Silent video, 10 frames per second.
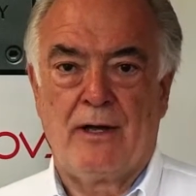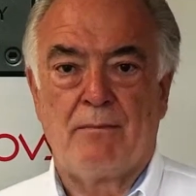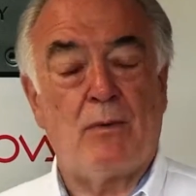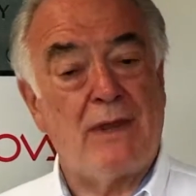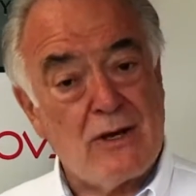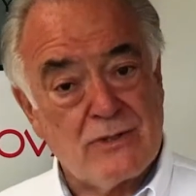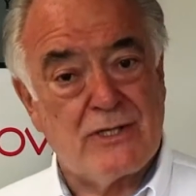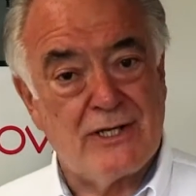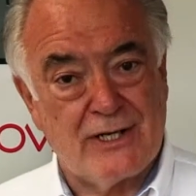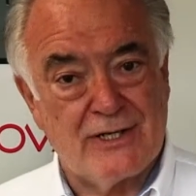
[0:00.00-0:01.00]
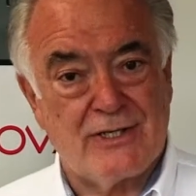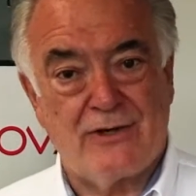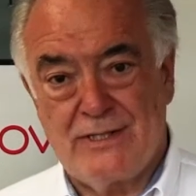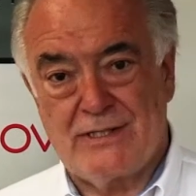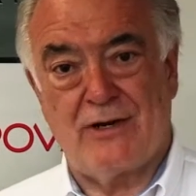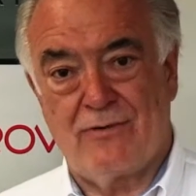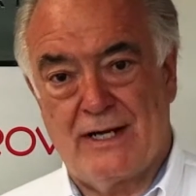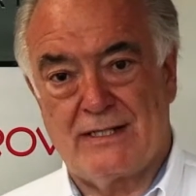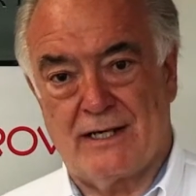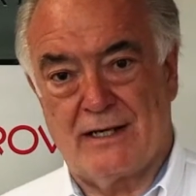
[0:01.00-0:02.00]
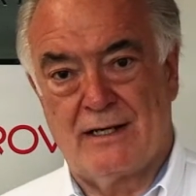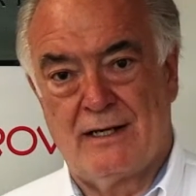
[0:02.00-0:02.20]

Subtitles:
But without circuits, there is no racing.